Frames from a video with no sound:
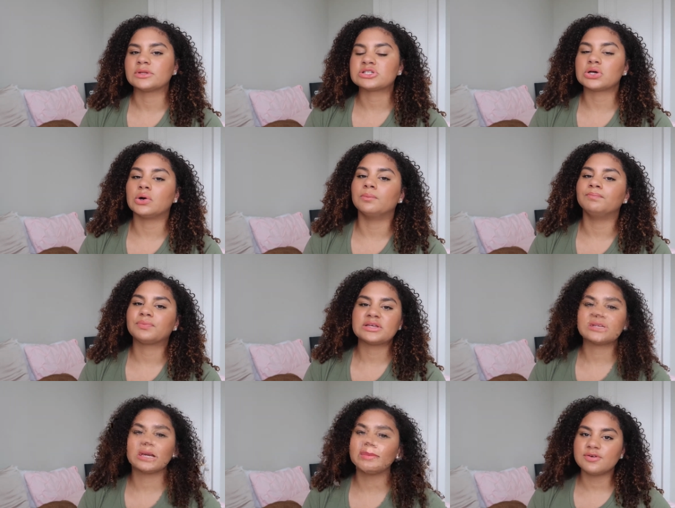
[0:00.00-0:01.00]
So
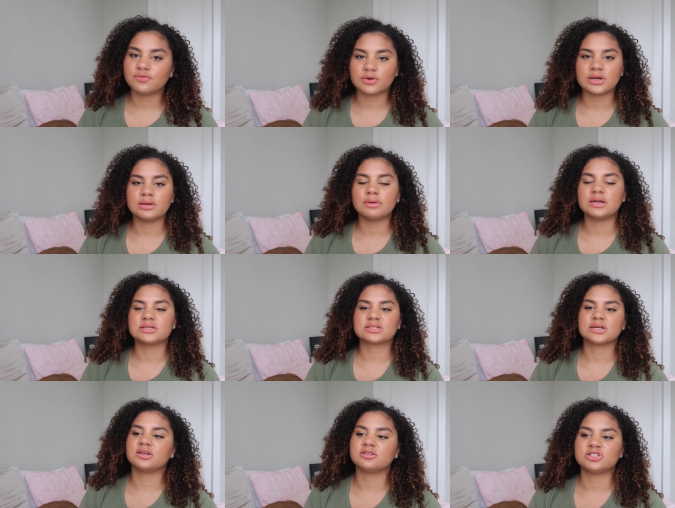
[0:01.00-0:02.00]
it's gonna be free and it's
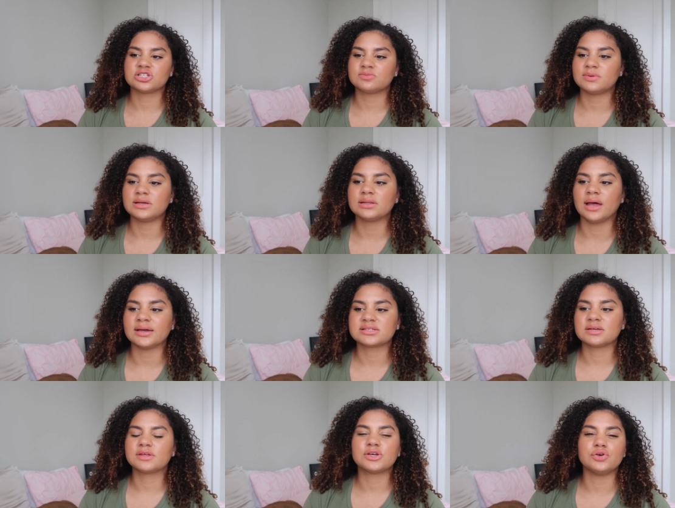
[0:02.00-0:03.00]
gonna just be like
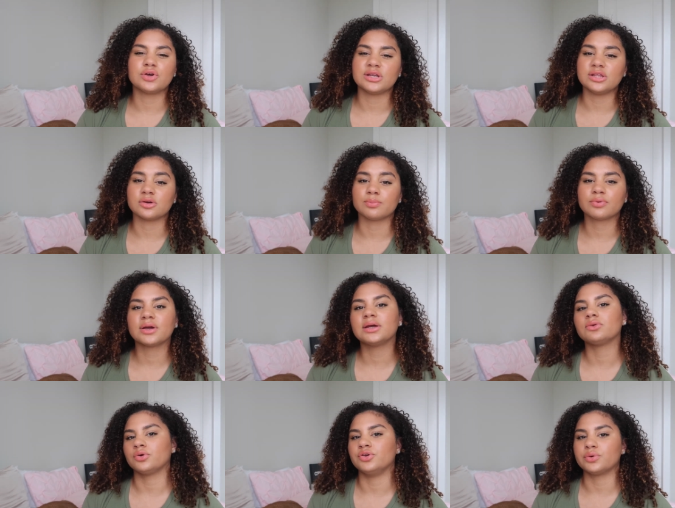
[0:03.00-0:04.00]
something you could either
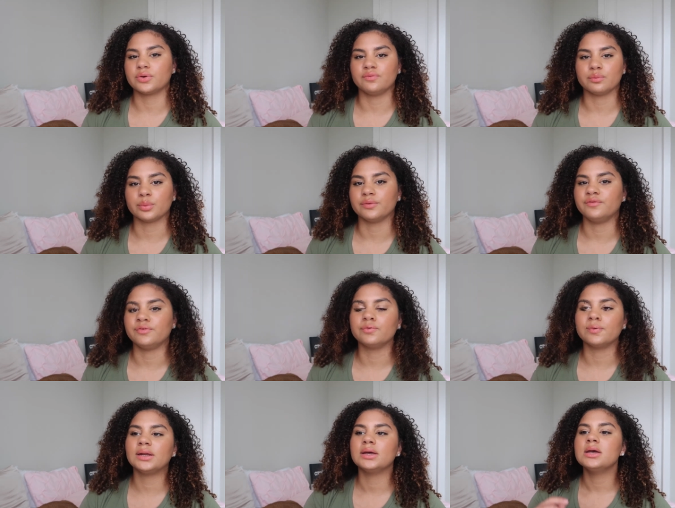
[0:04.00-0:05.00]
print or you can
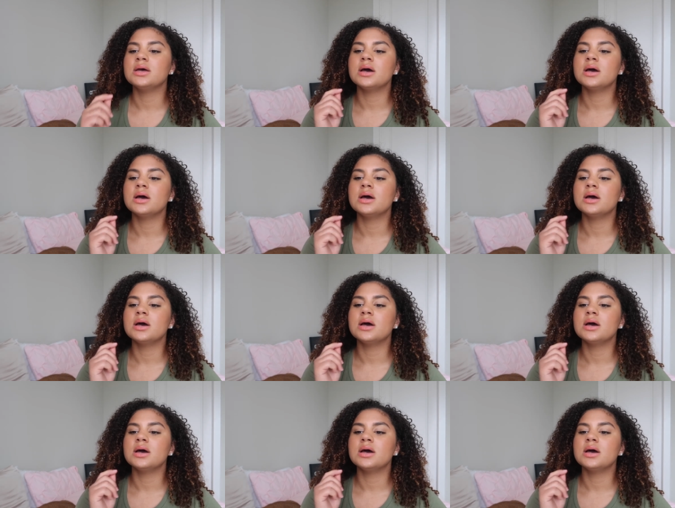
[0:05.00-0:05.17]
review it